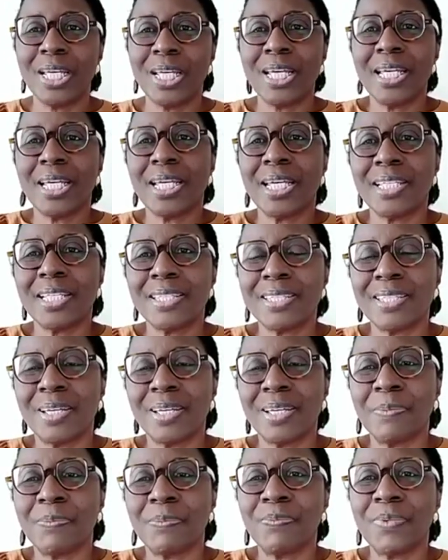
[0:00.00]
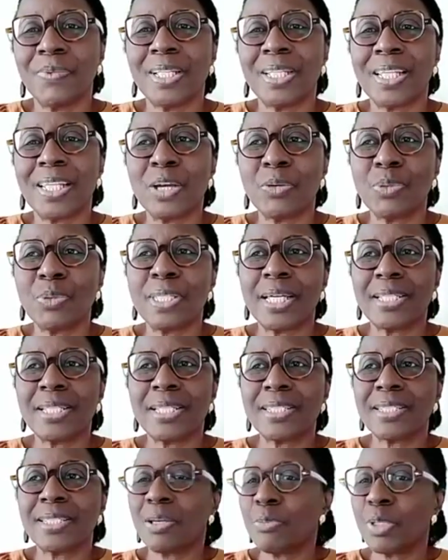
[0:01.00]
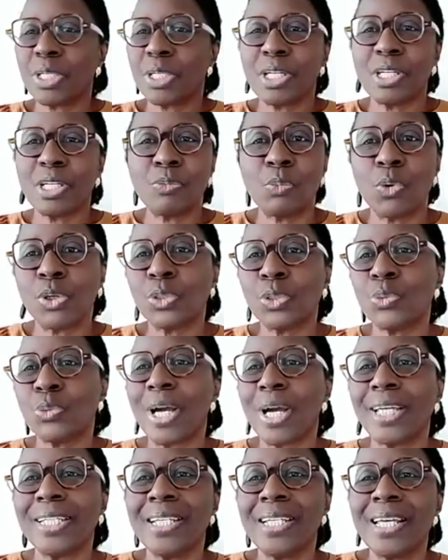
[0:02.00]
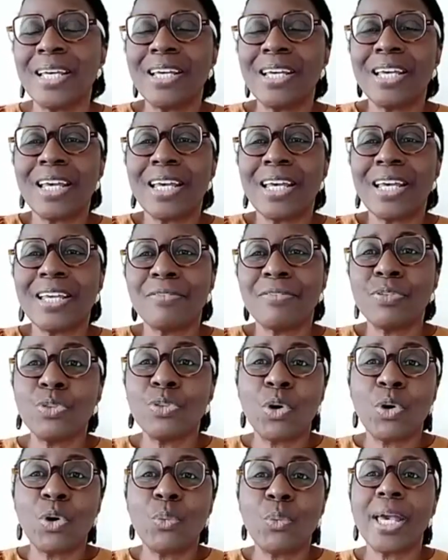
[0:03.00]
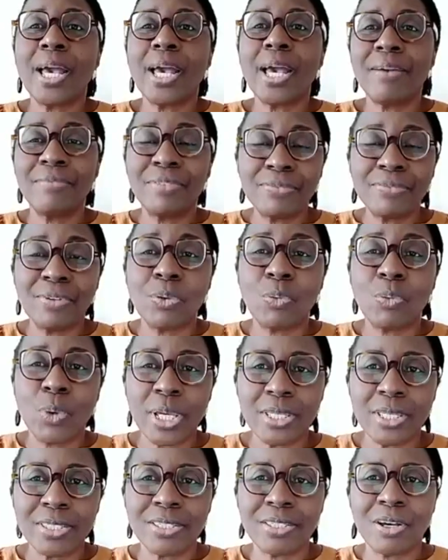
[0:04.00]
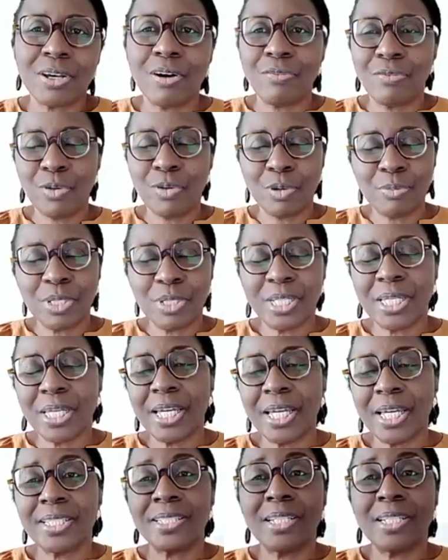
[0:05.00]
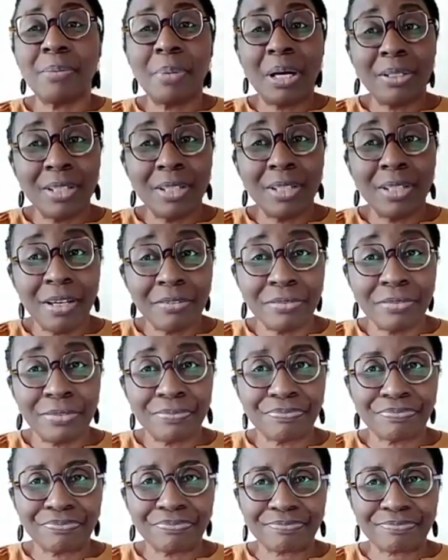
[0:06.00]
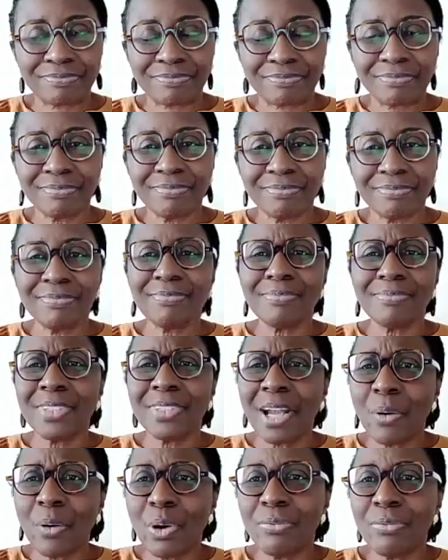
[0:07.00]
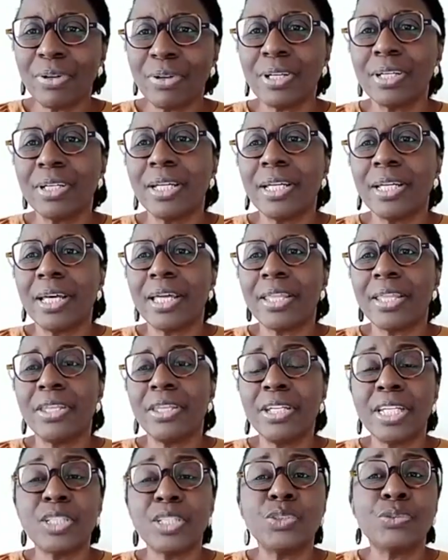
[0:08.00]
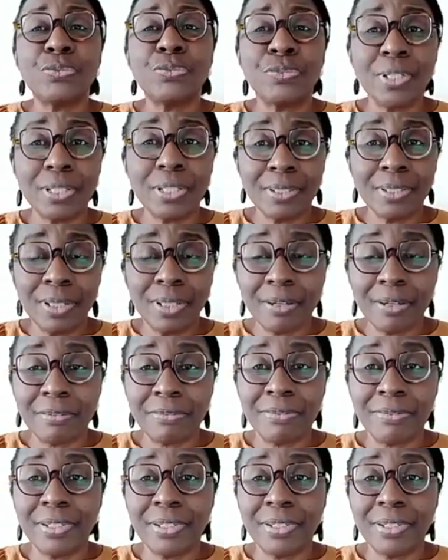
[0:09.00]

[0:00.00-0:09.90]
It's a language that's communicated worldwide, even though we have different ways of communicating about love. However, the need to feel love